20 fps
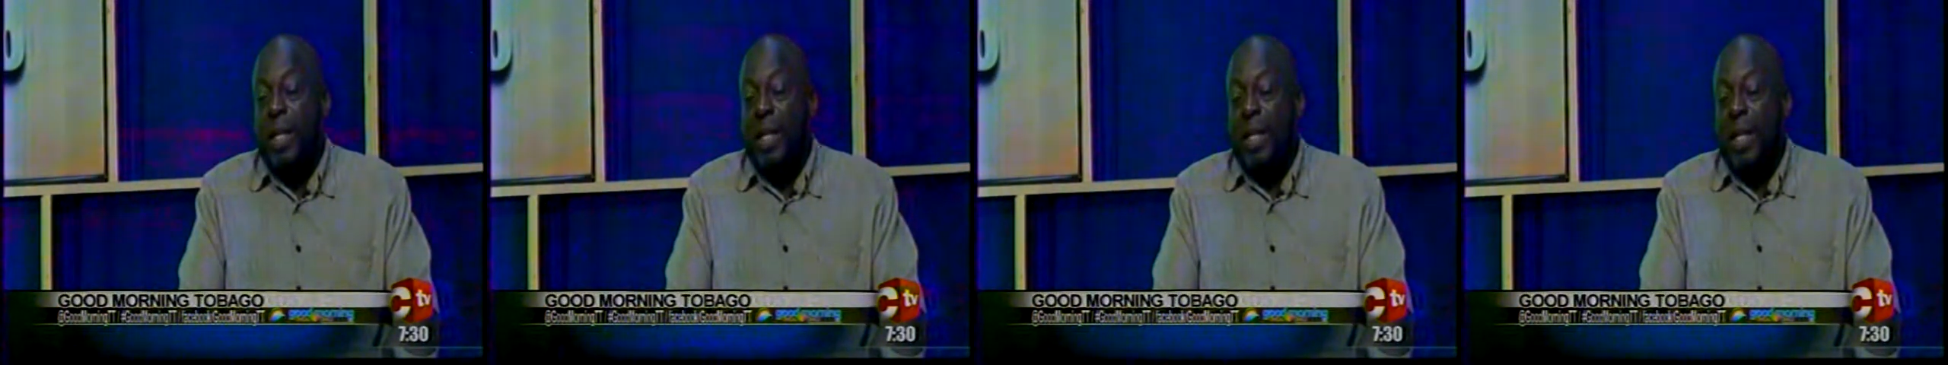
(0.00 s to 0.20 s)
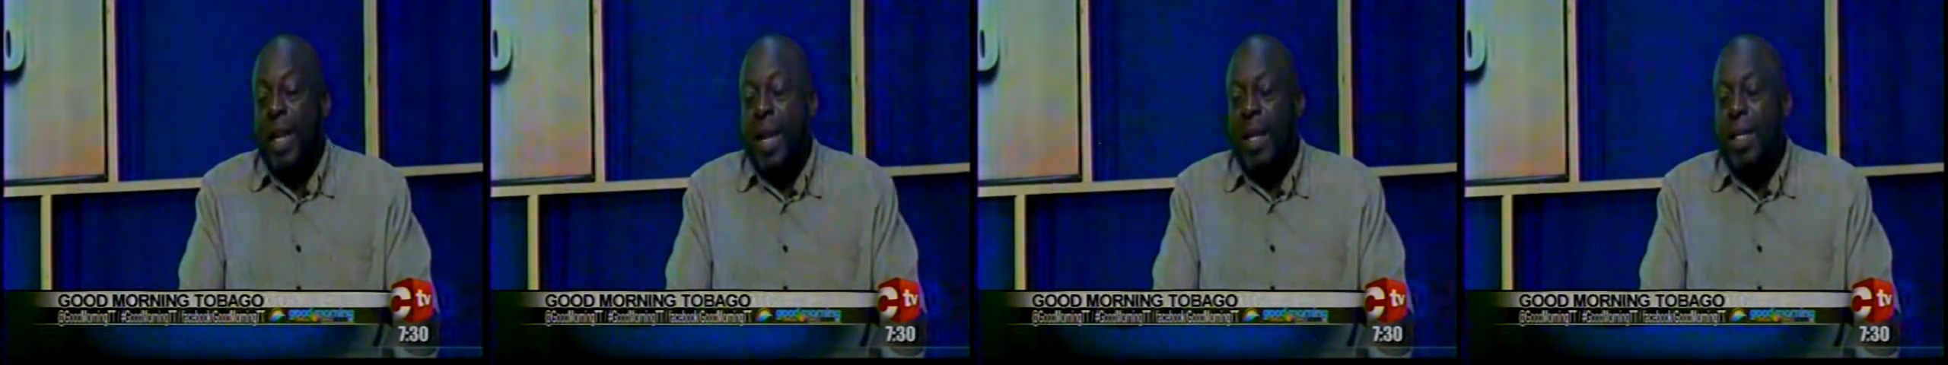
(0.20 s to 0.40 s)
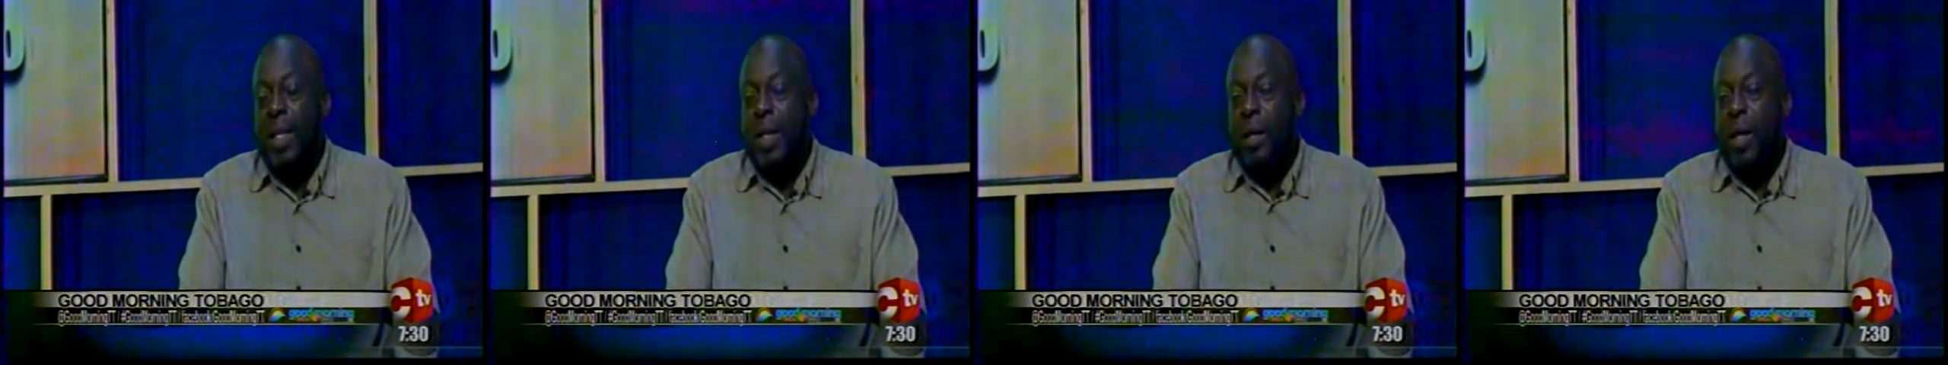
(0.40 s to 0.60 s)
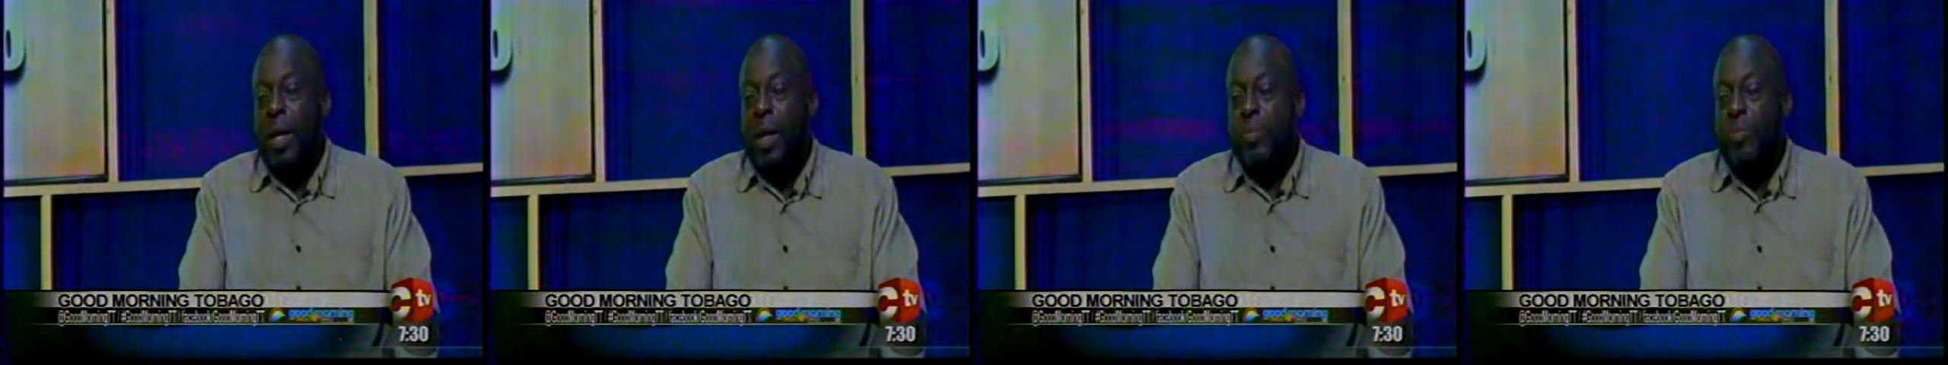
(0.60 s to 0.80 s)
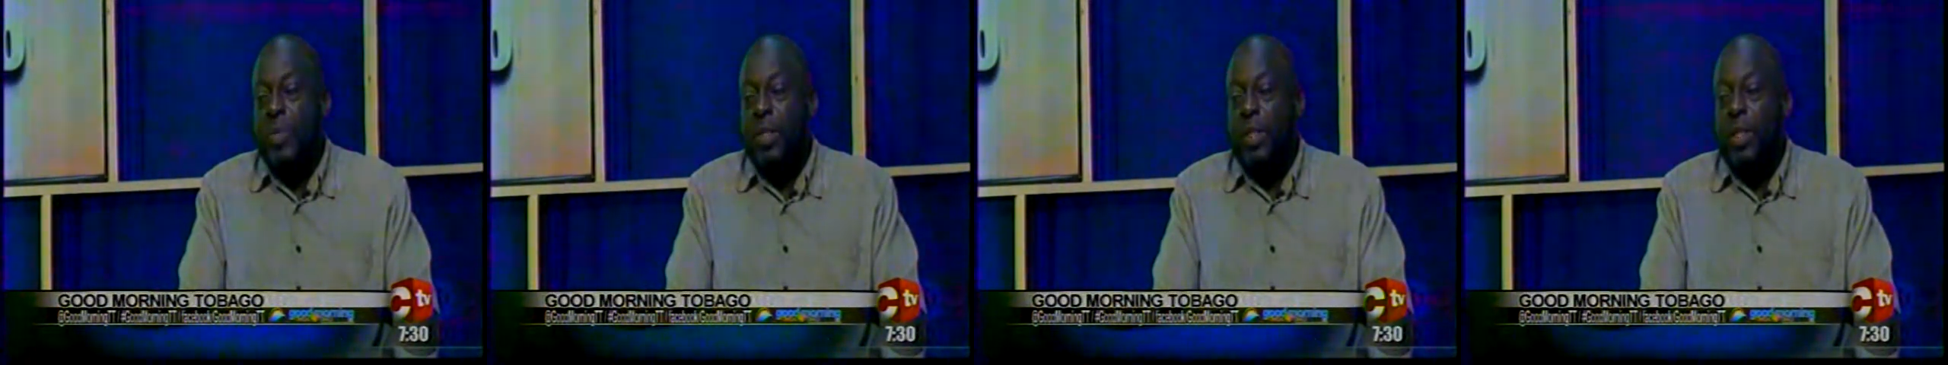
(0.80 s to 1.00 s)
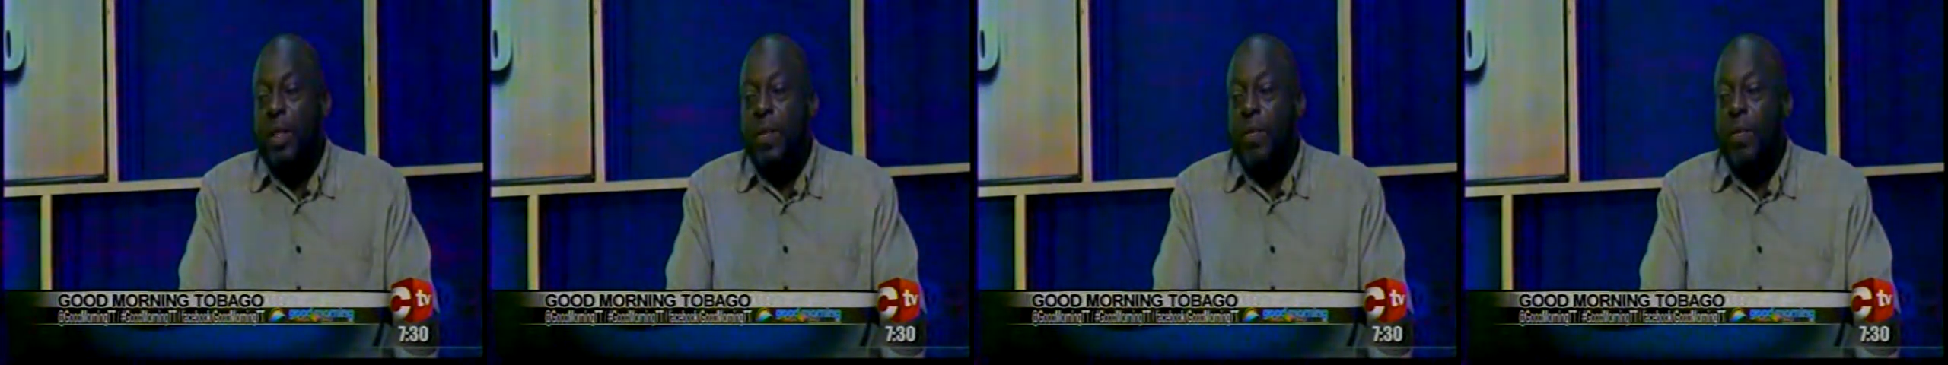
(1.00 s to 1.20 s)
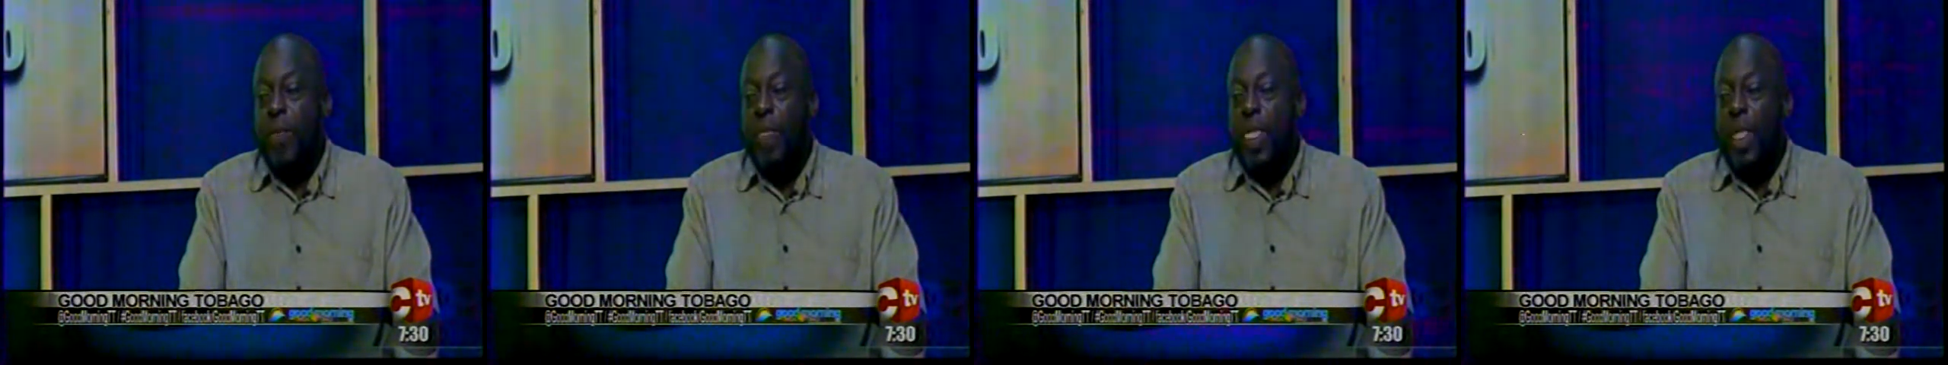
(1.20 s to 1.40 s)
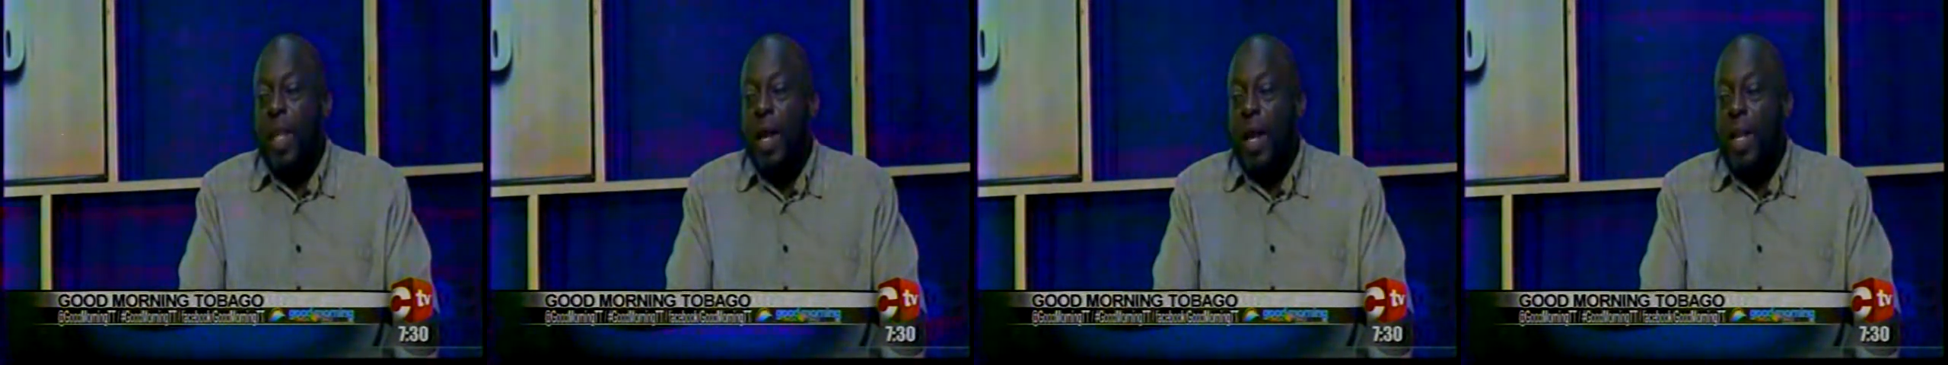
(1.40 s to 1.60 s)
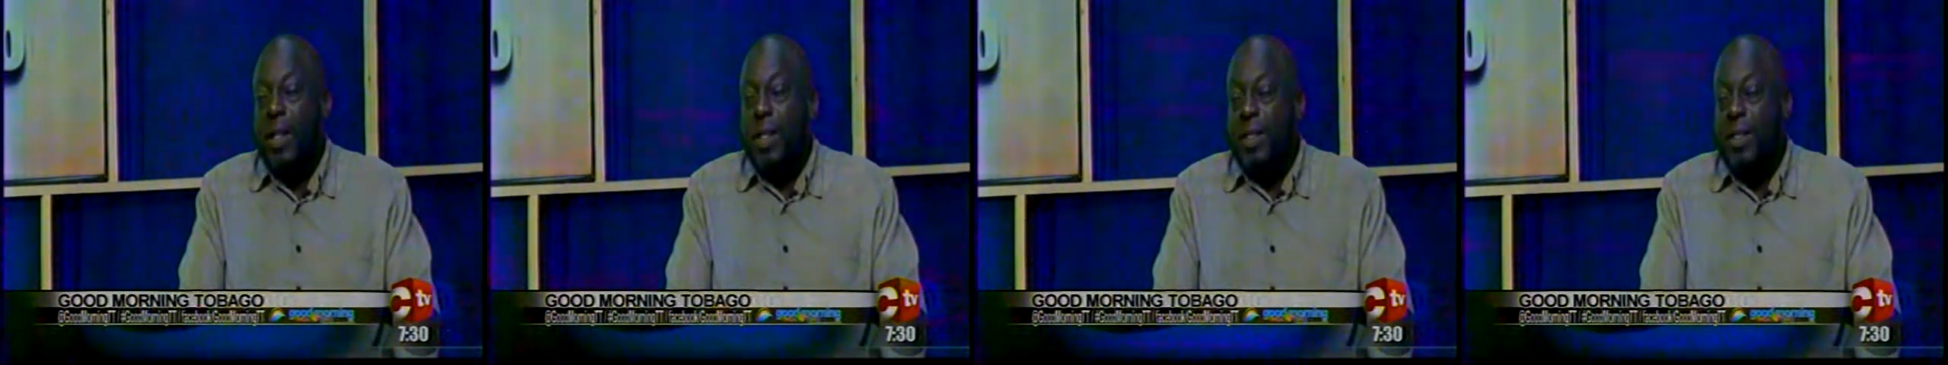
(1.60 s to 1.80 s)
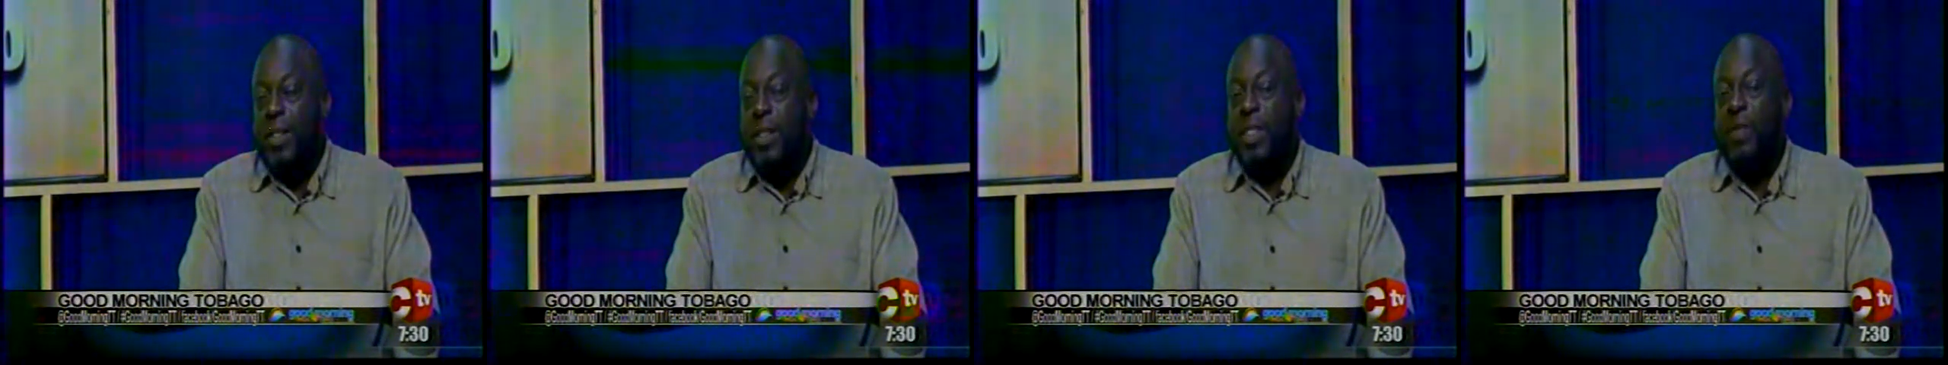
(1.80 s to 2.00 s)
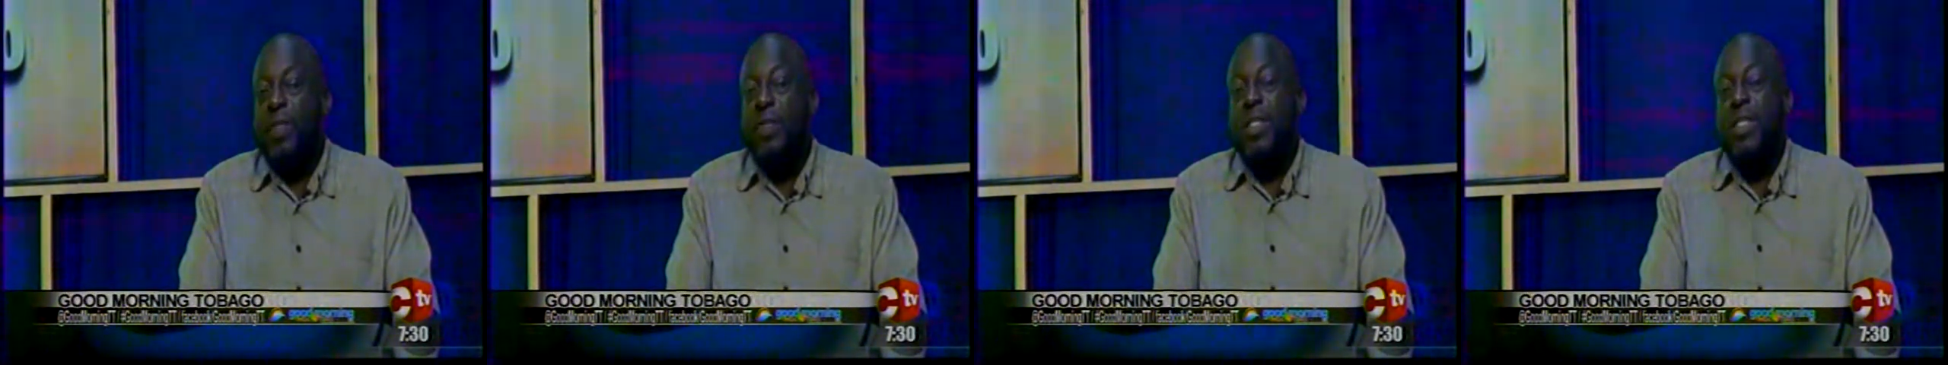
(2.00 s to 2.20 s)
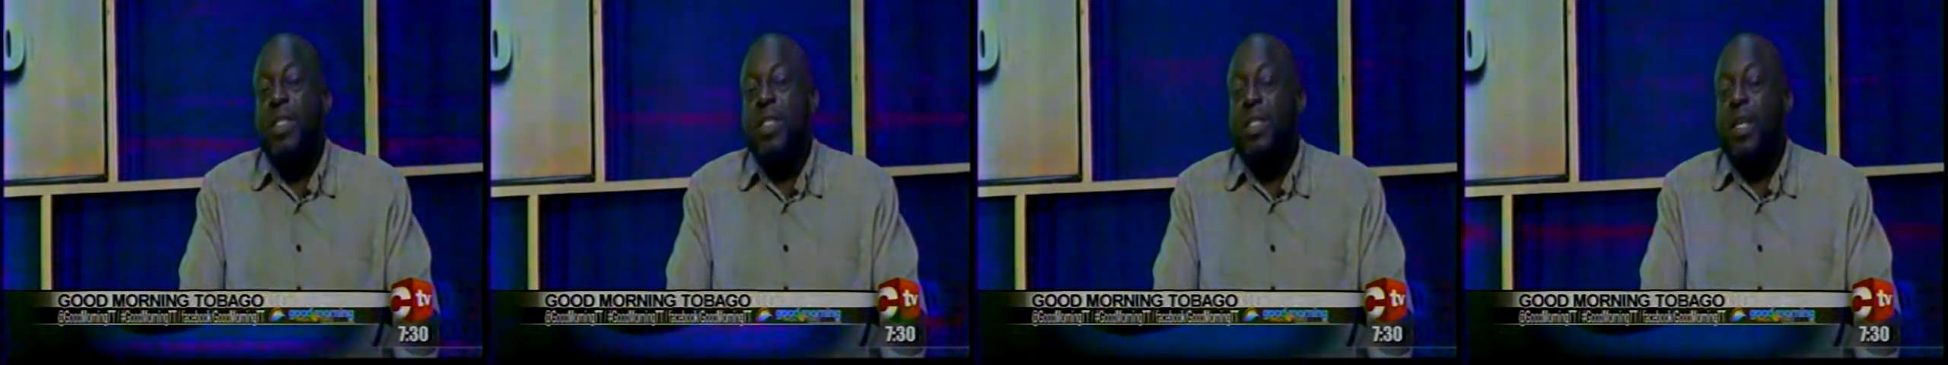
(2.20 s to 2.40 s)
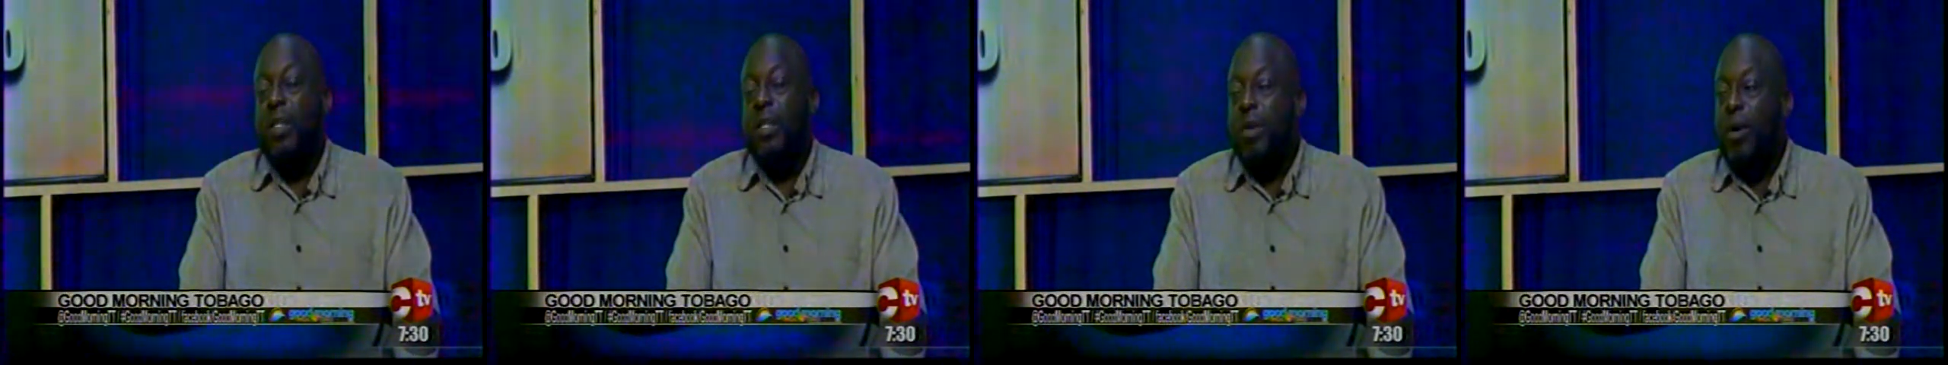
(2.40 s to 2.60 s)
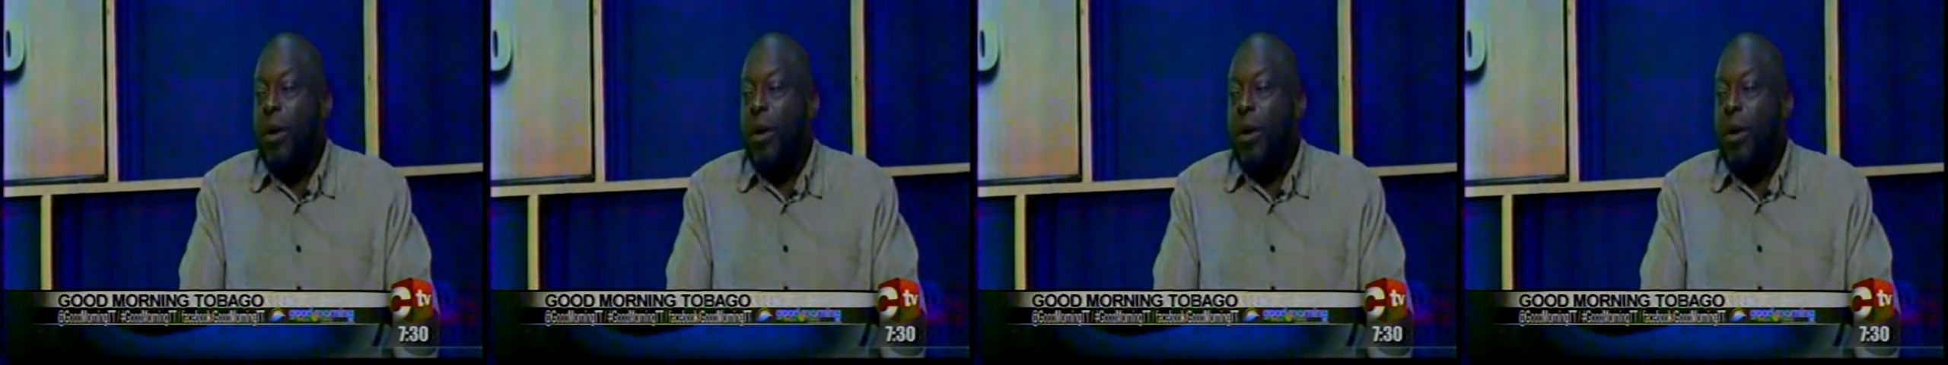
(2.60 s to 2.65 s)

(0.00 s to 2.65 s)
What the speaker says: kind of money and the service is not